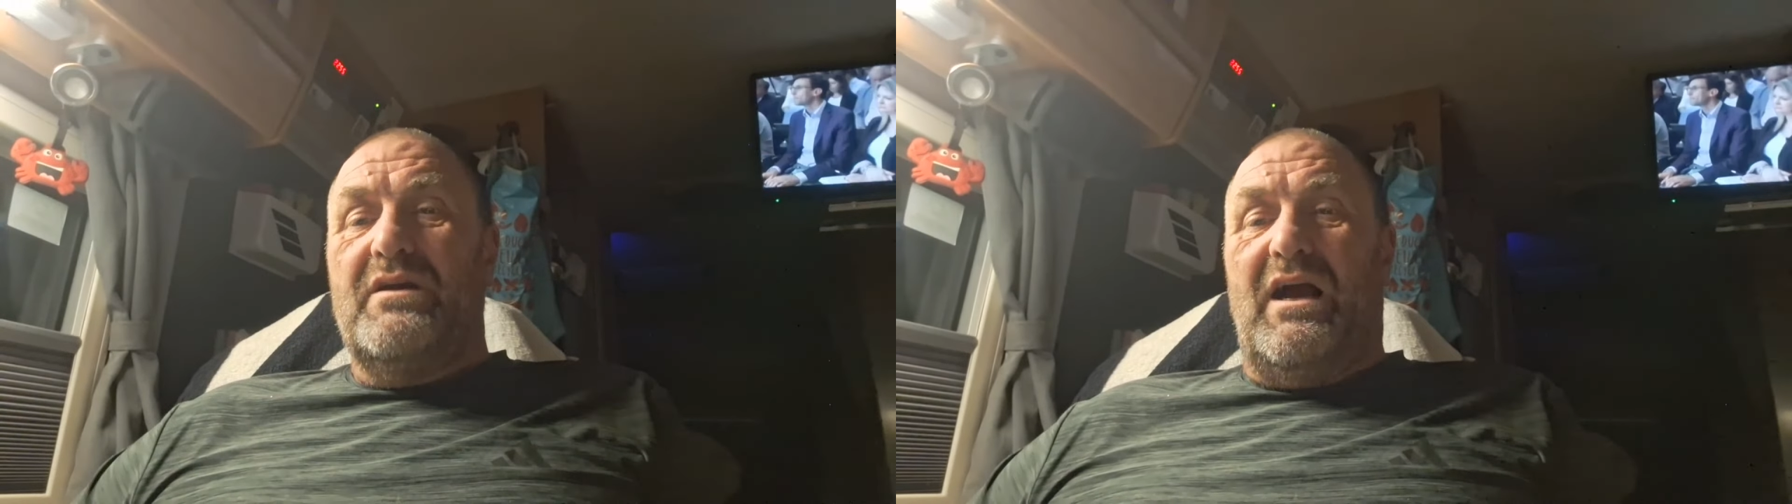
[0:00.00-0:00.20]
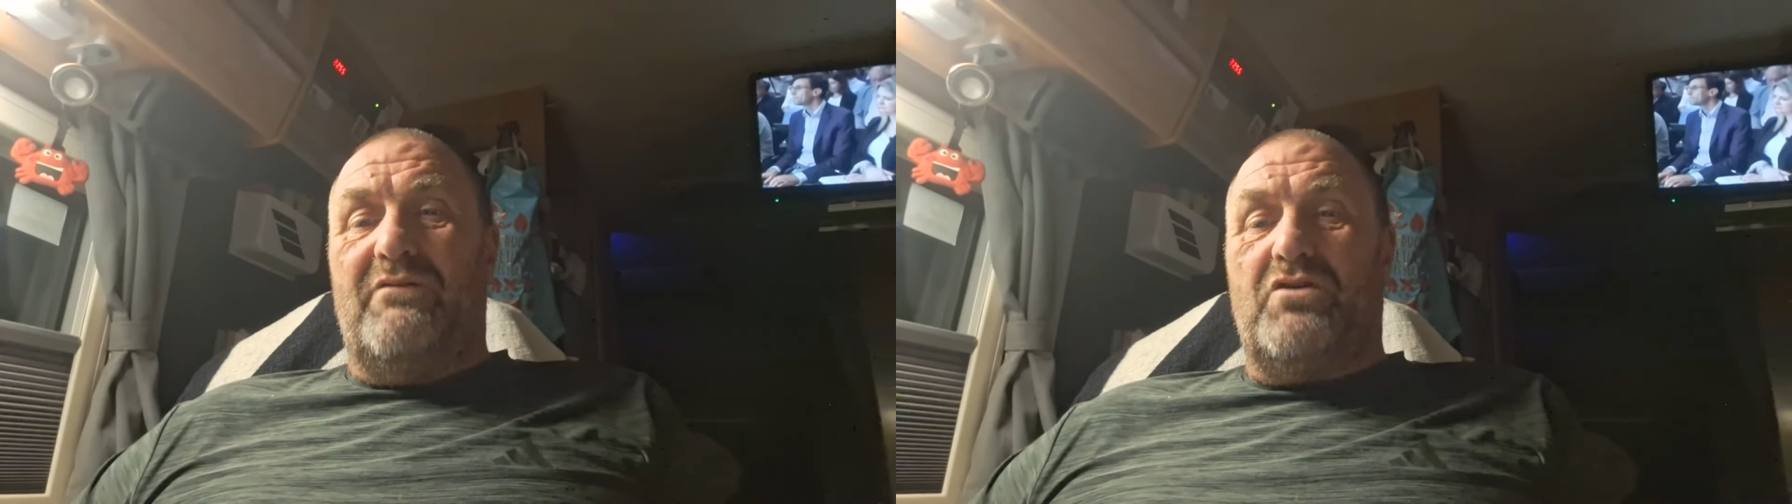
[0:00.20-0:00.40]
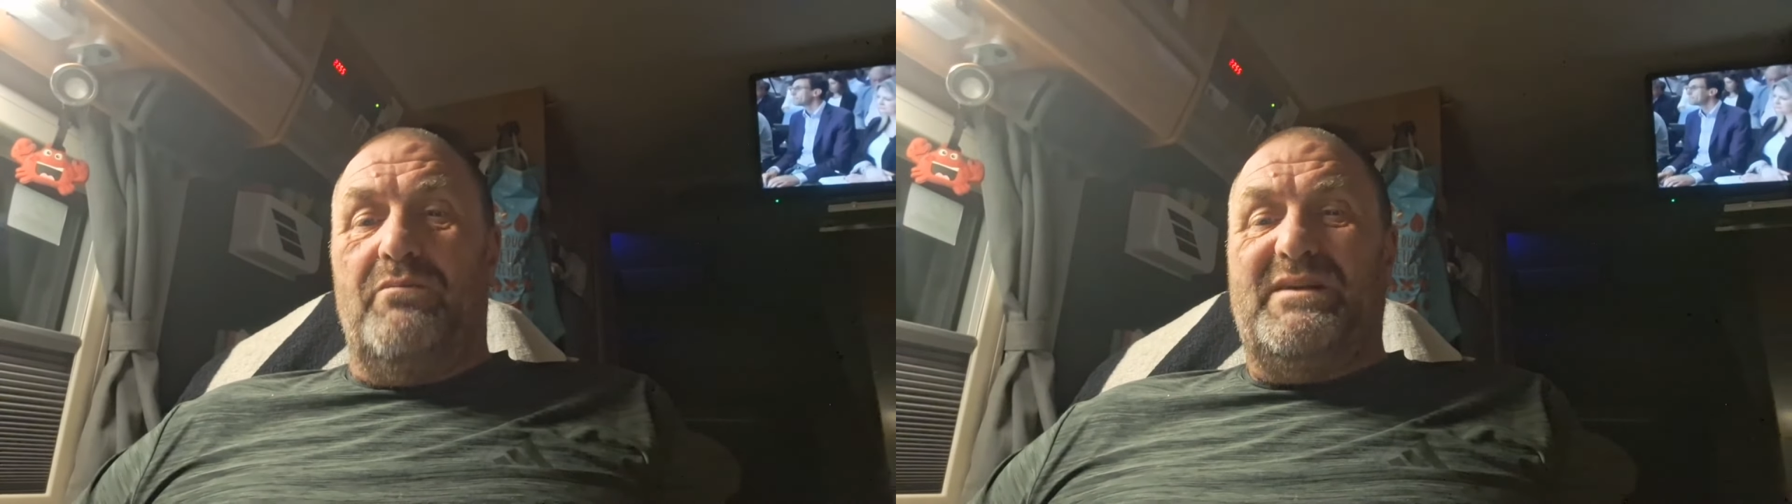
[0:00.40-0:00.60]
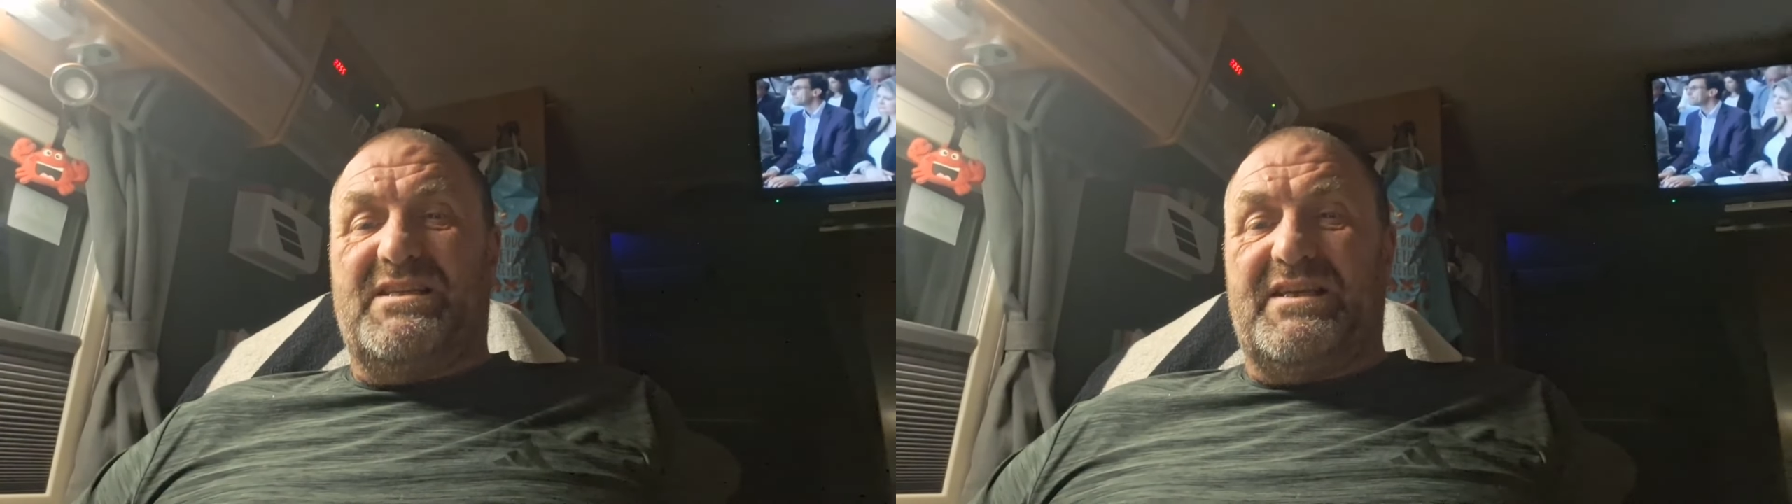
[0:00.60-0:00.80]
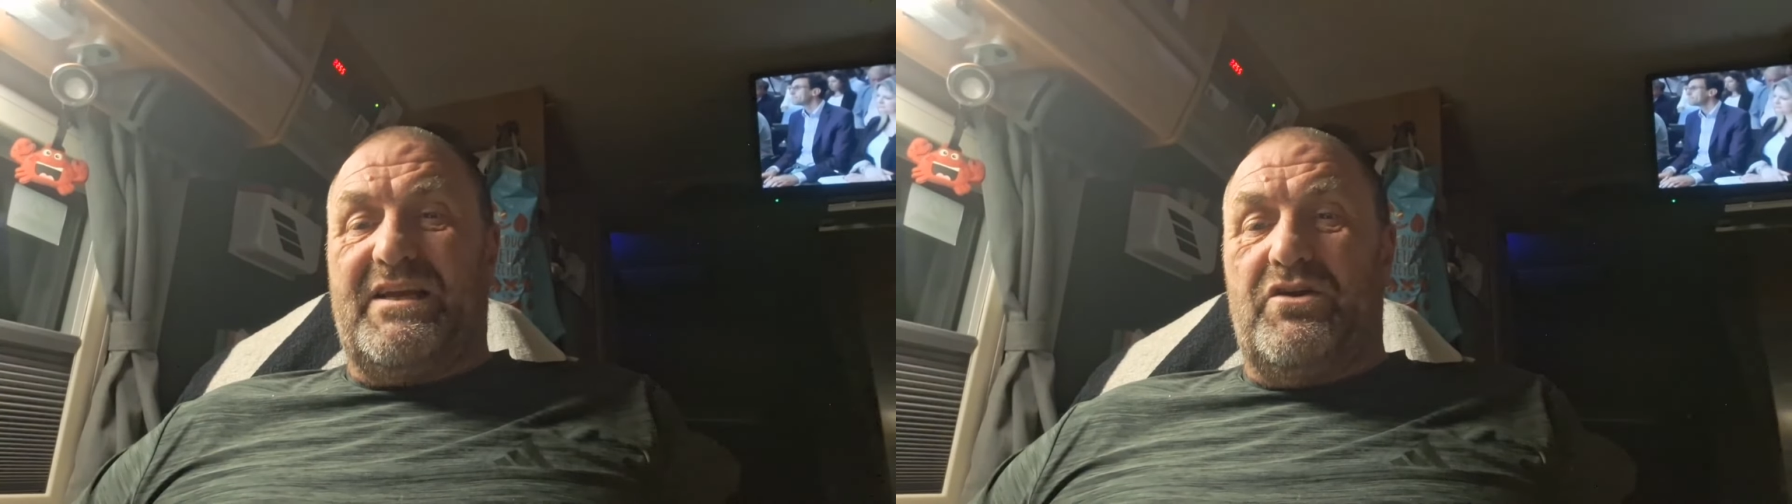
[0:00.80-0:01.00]
I've got my
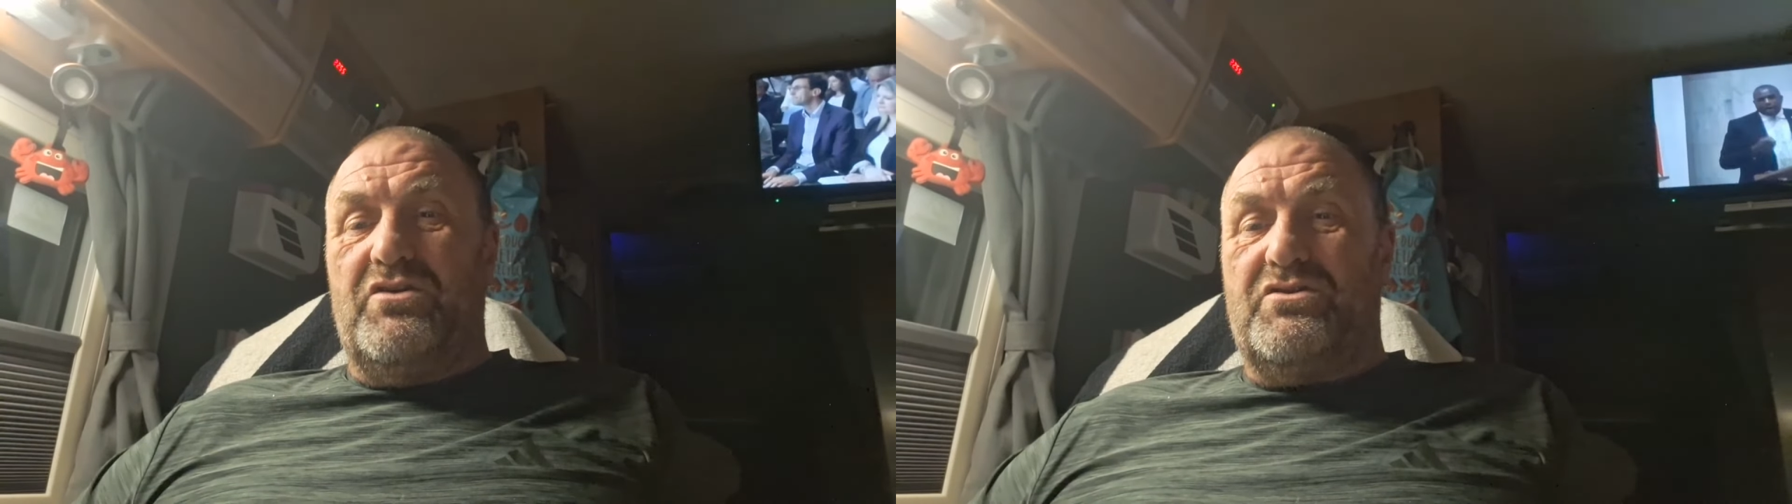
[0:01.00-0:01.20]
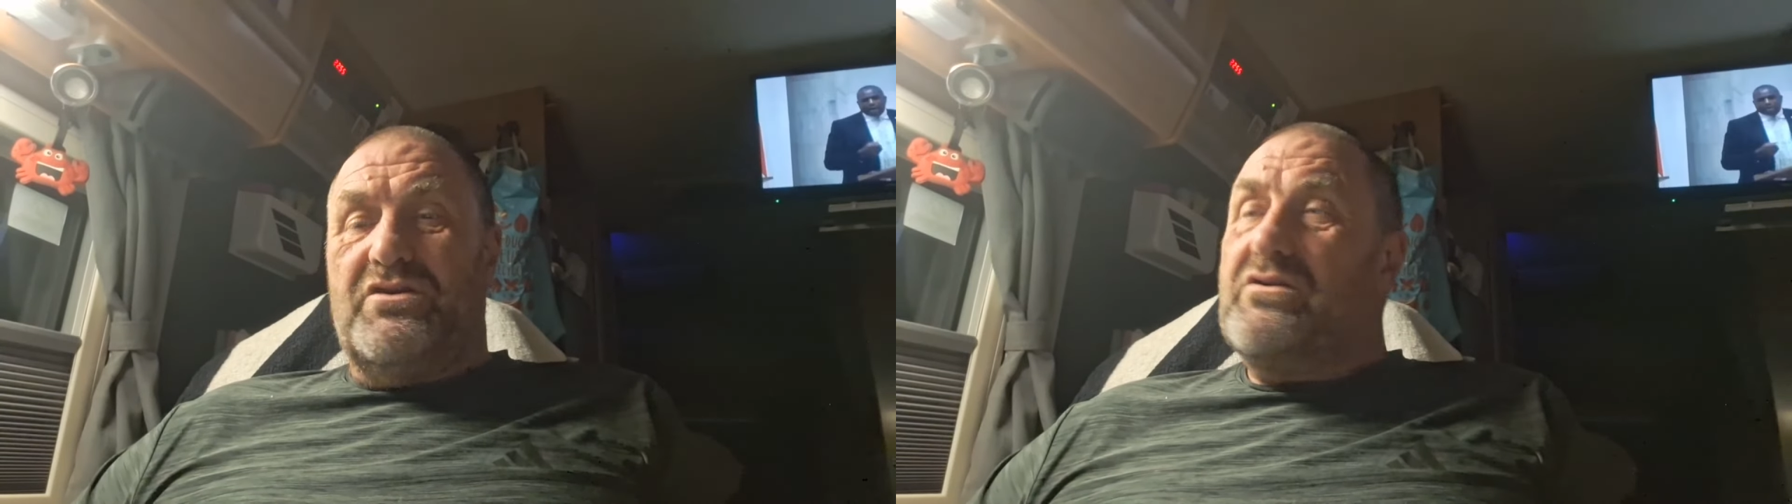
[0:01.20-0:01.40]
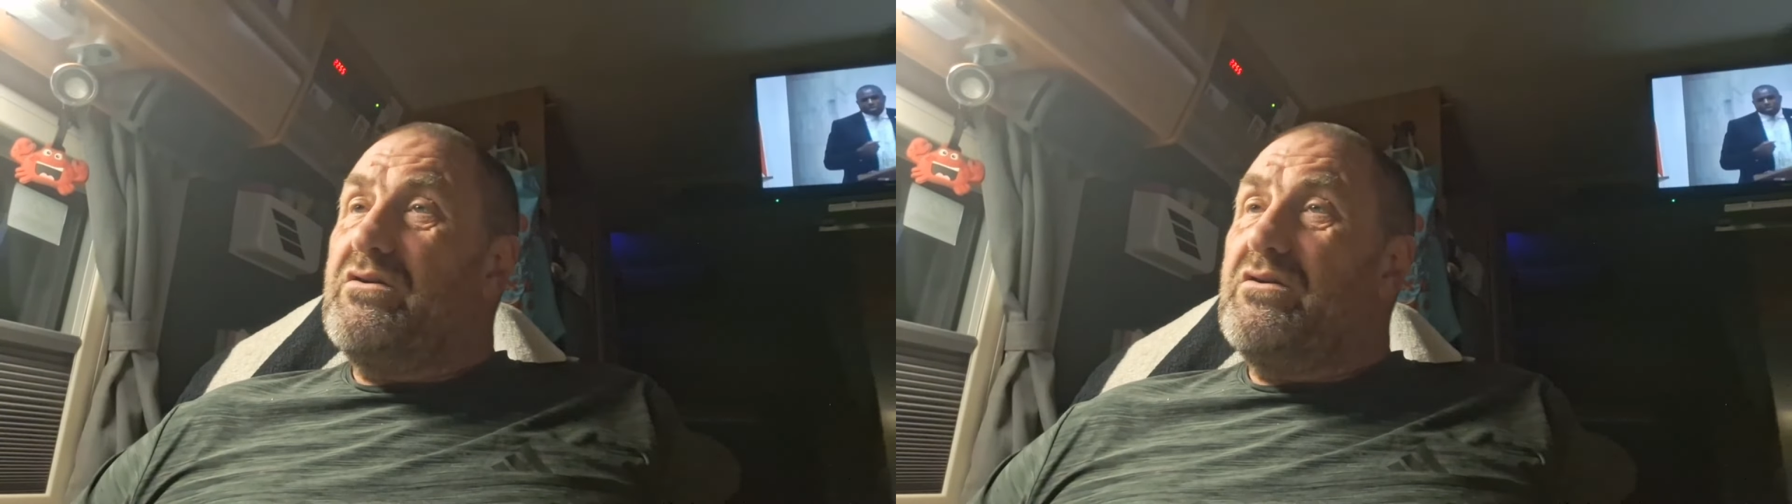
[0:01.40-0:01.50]
stickers